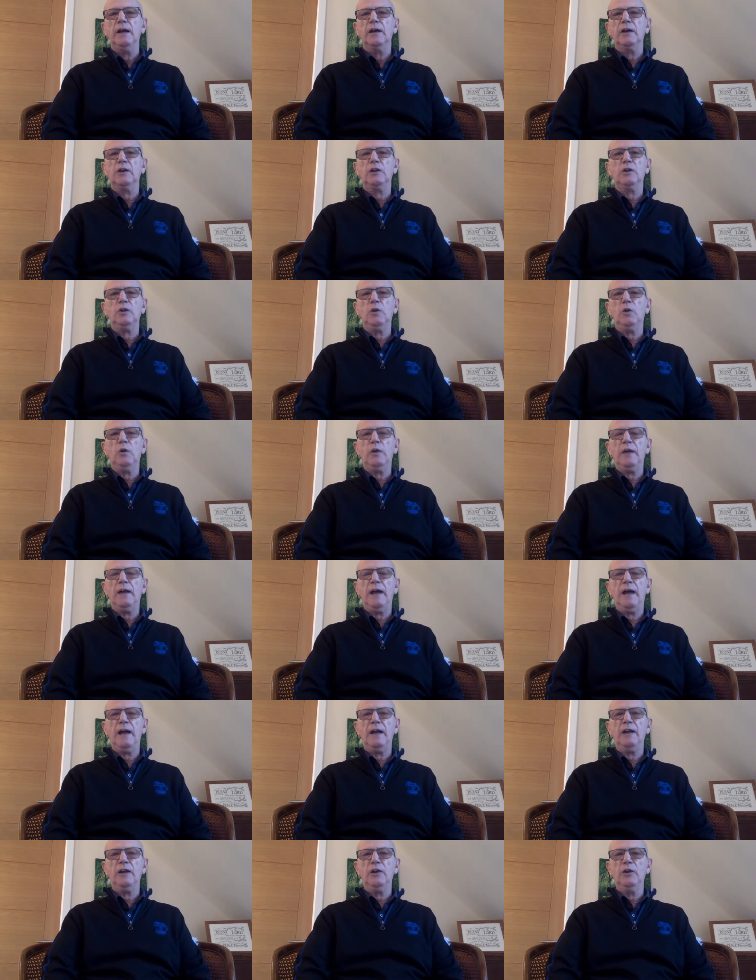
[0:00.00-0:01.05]
glory,
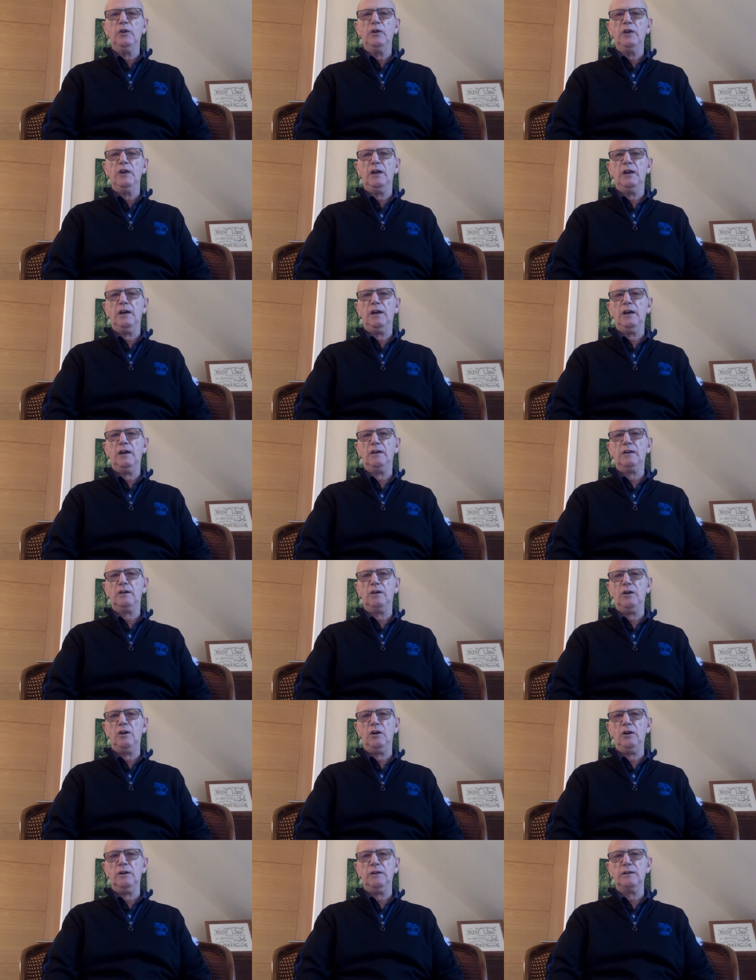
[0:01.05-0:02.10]
hallelujah, our
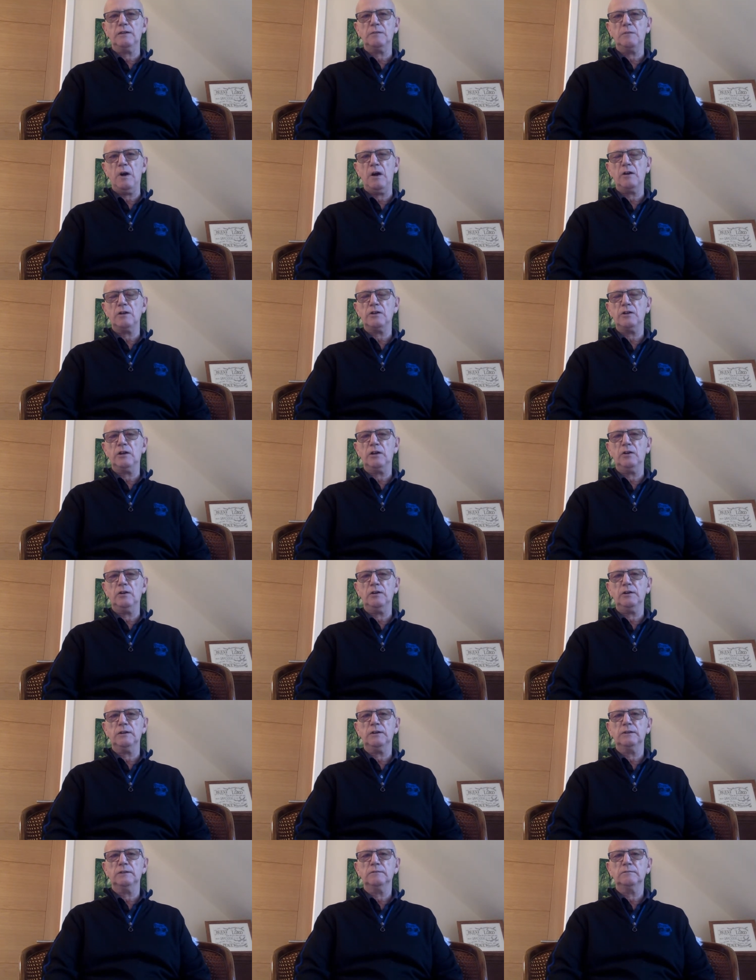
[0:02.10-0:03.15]
God is marching on.